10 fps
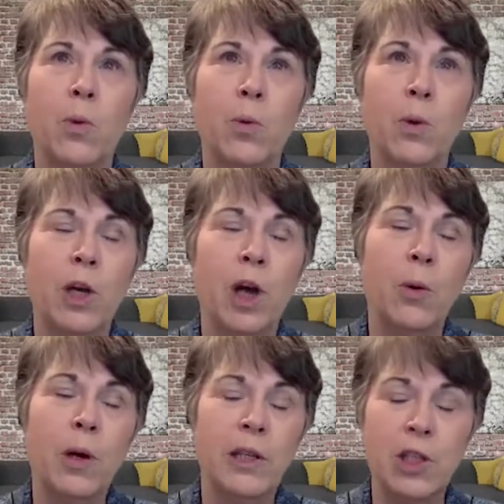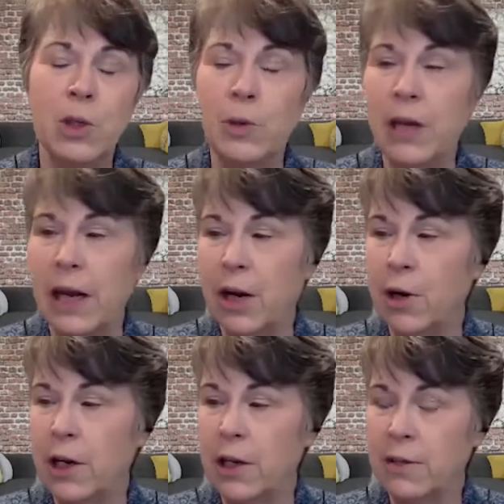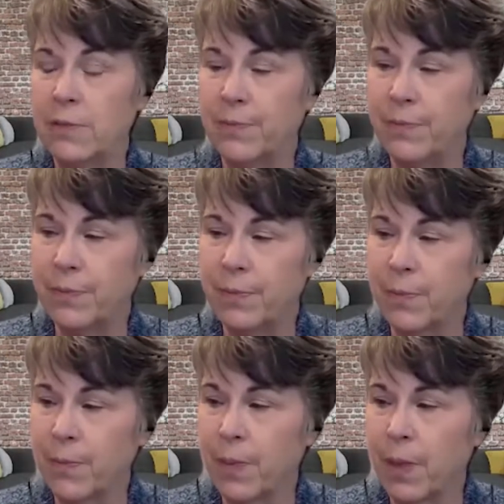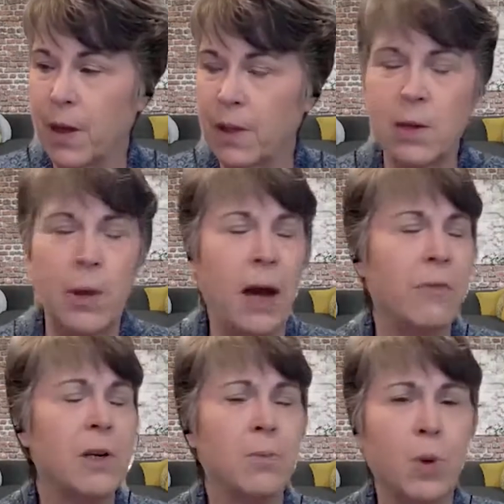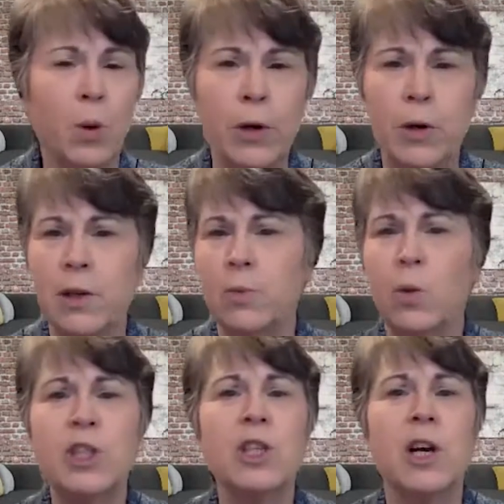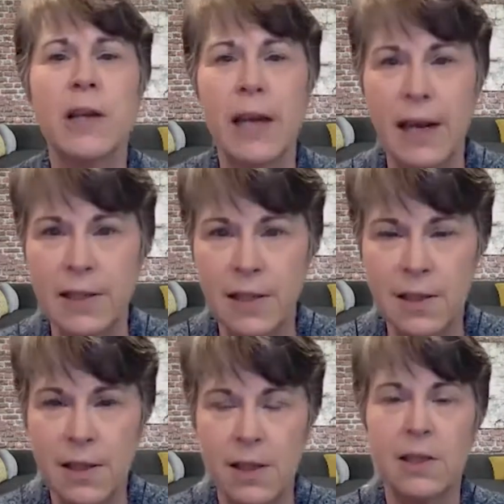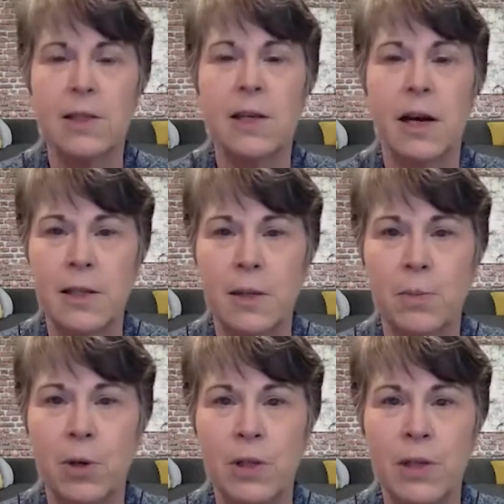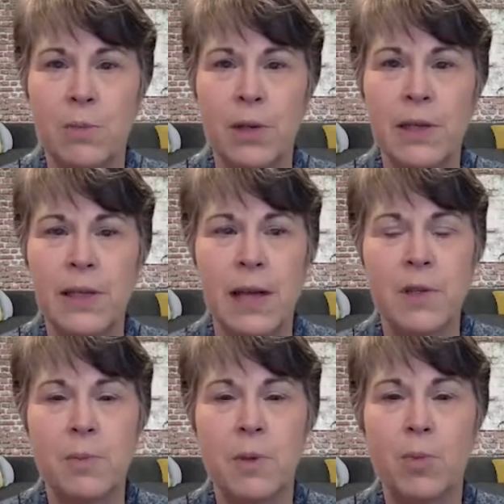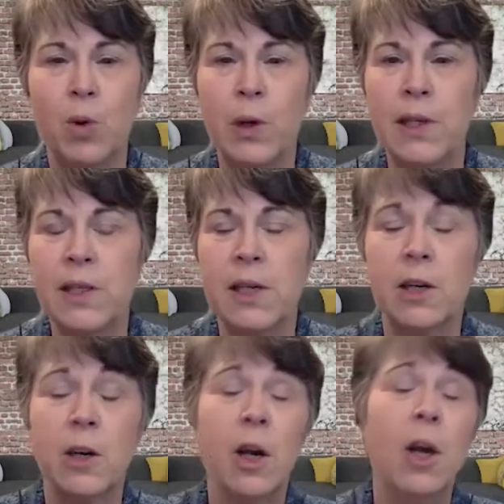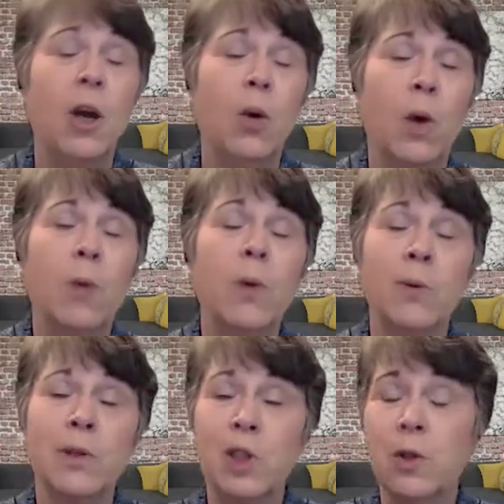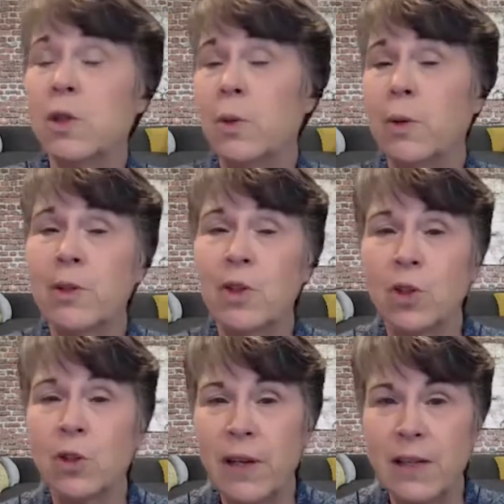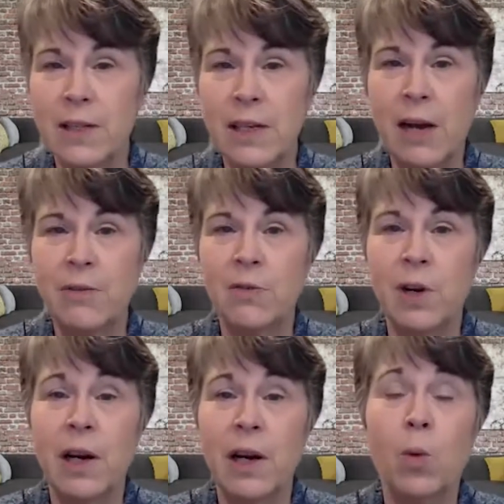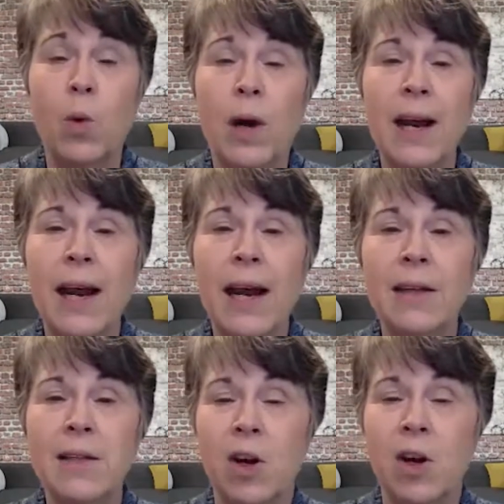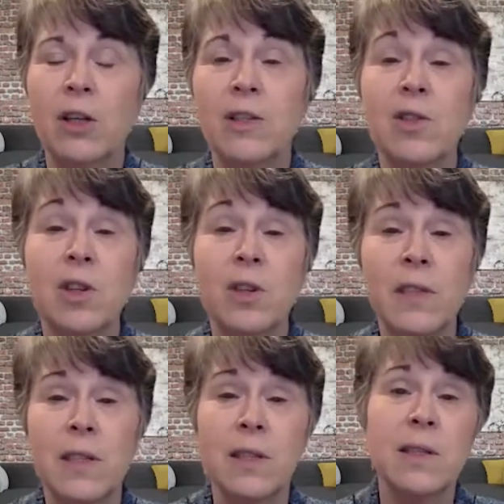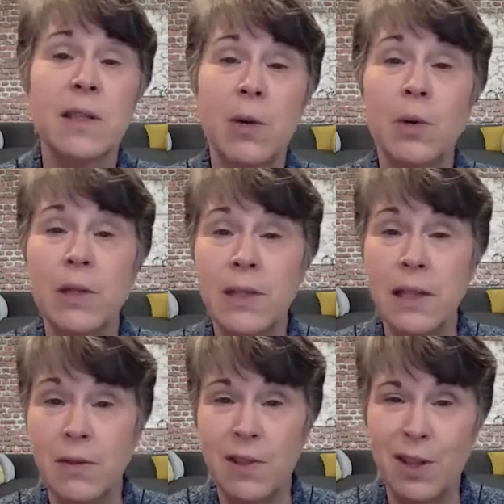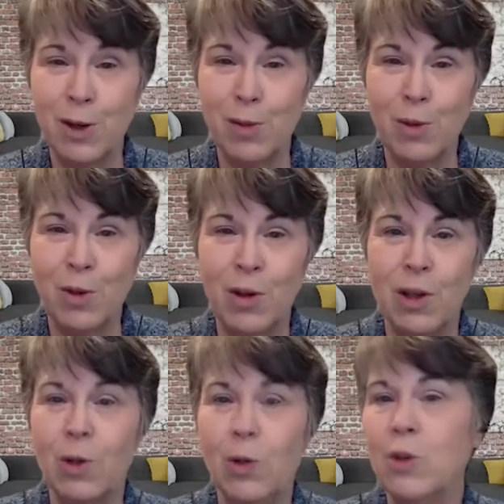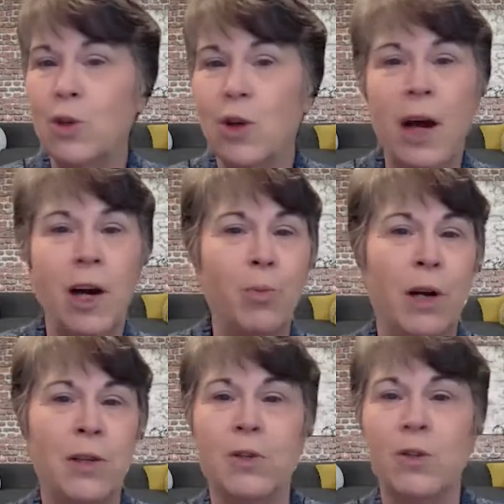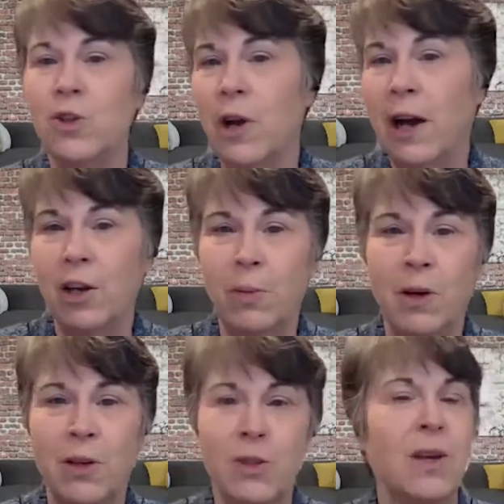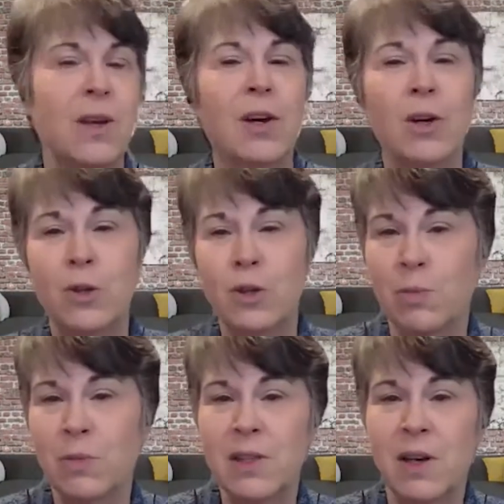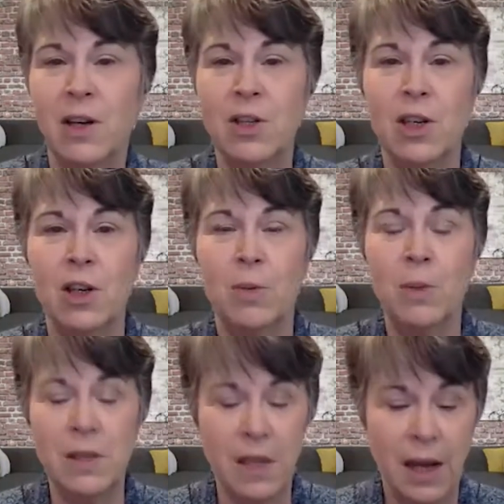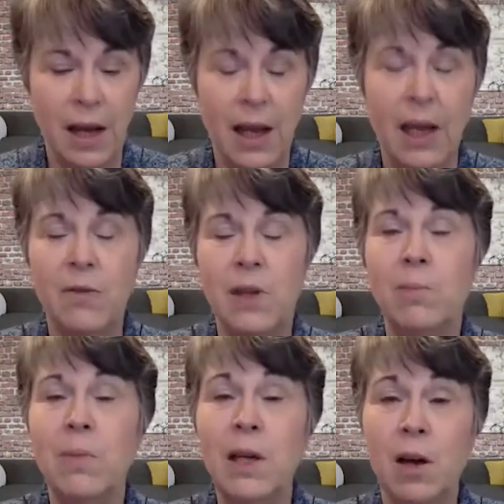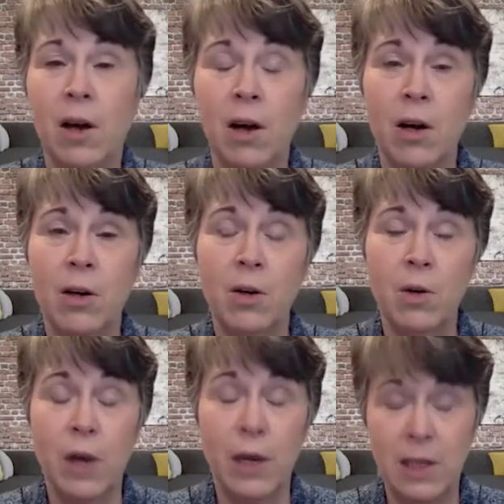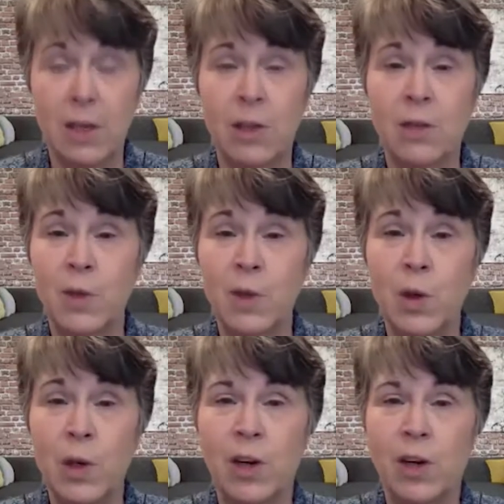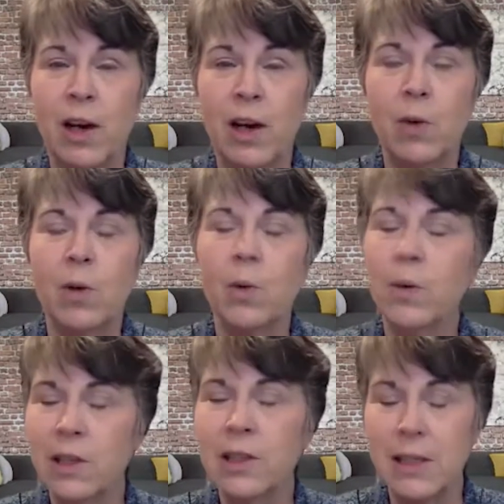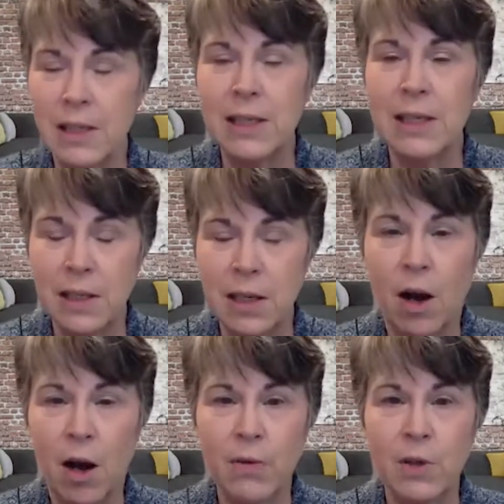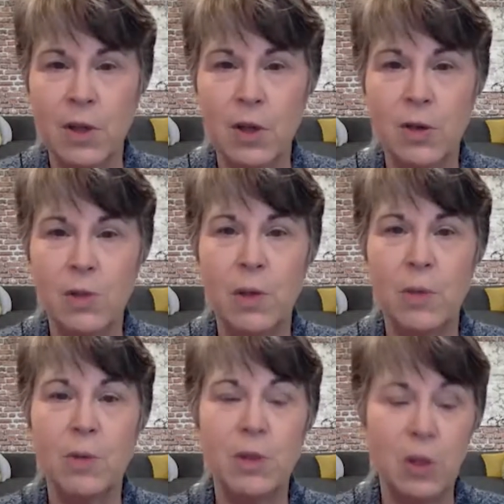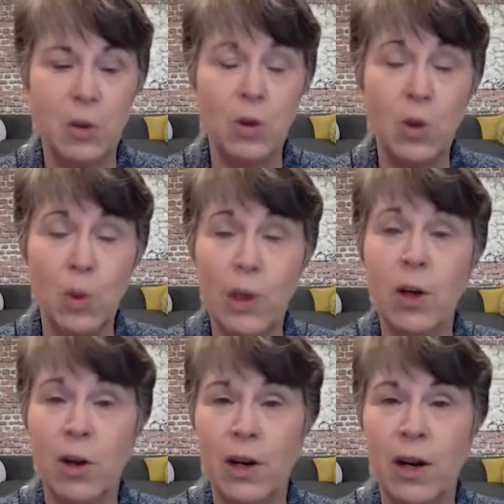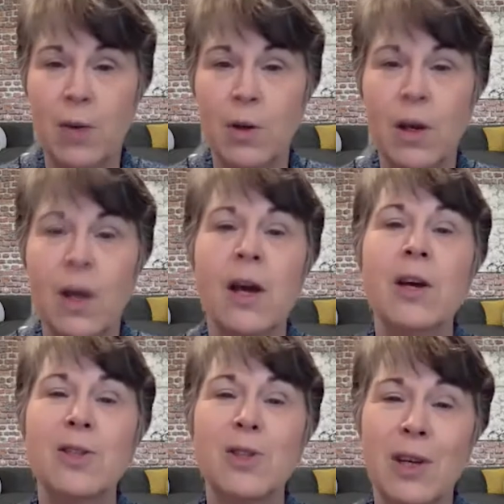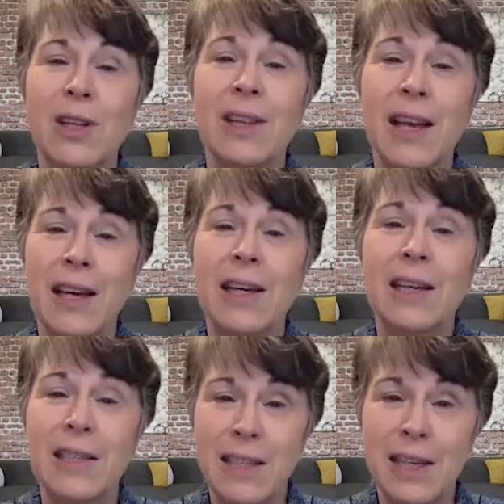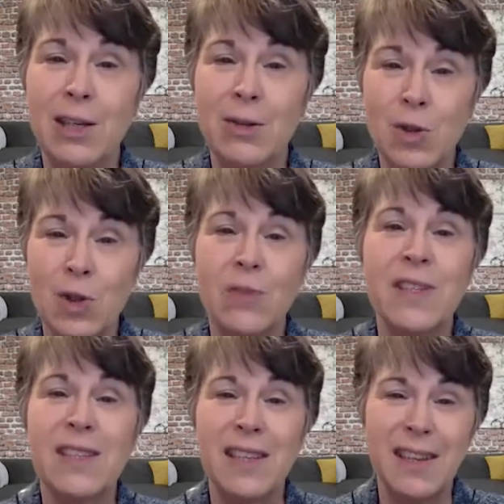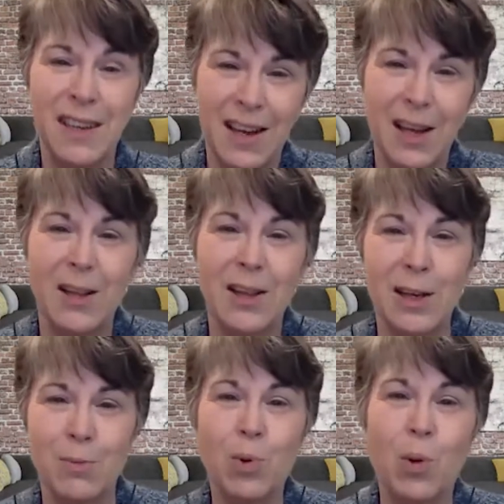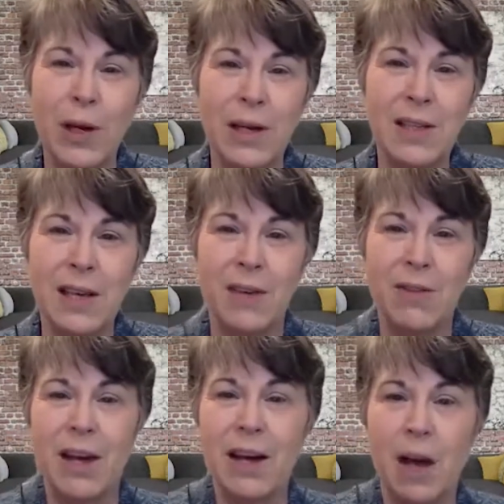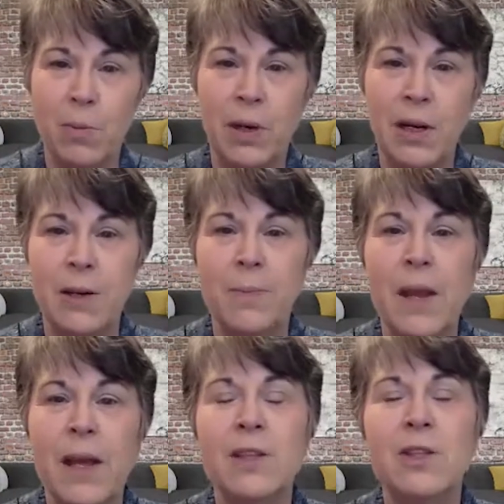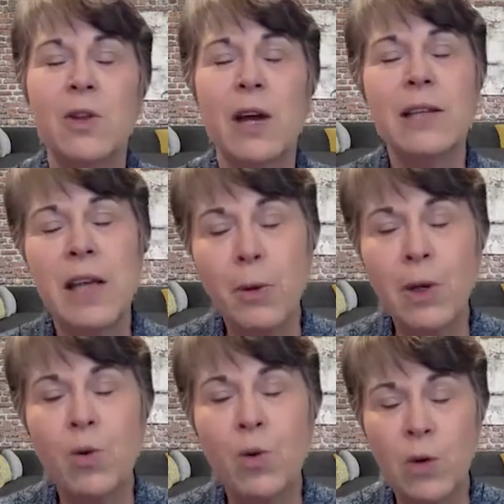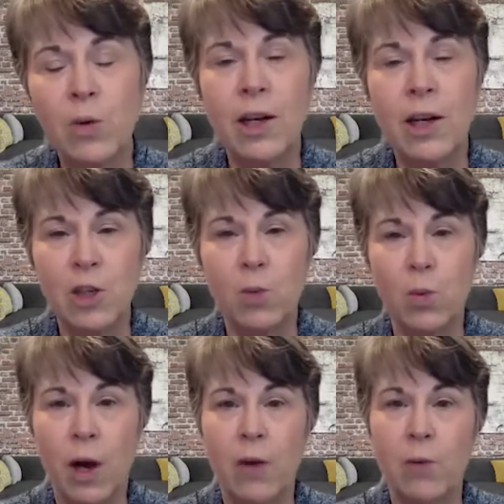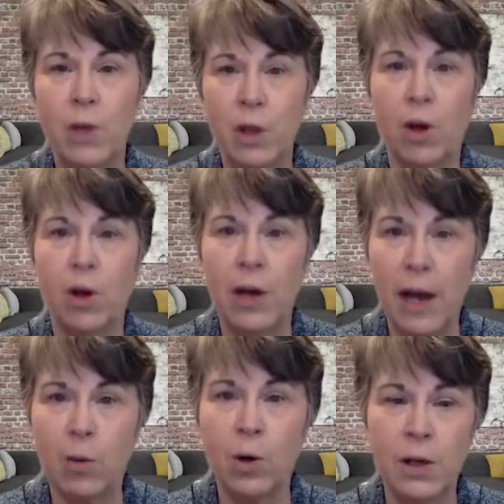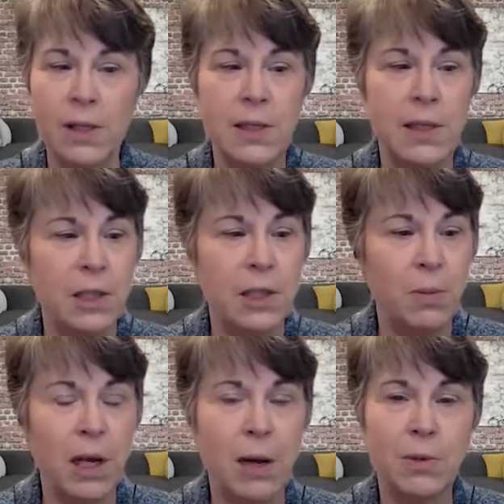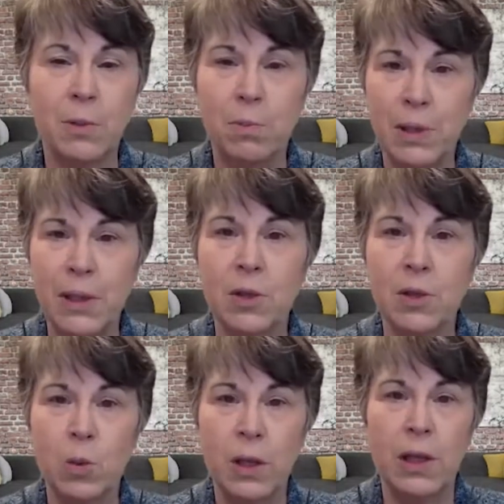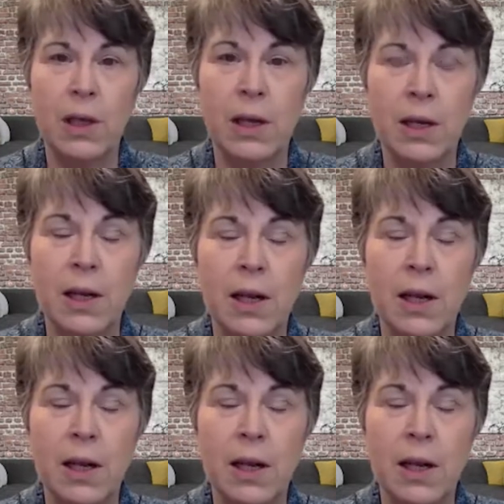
we go into an area, so we have an employer in Wichita, Kansas that put us in place. They have some employees there. What we will do is we will survey the staff to find out what hands-on services they receive in their community. Who's your chiropractor? Who's your acupuncturist? Who's your massage therapist? And if they meet our criteria for joining our network, we will extend an offer to those people to join our network so that they can continue servicing the employees of that company. So that's how we grow nationwide with our network, is to be able to build within it.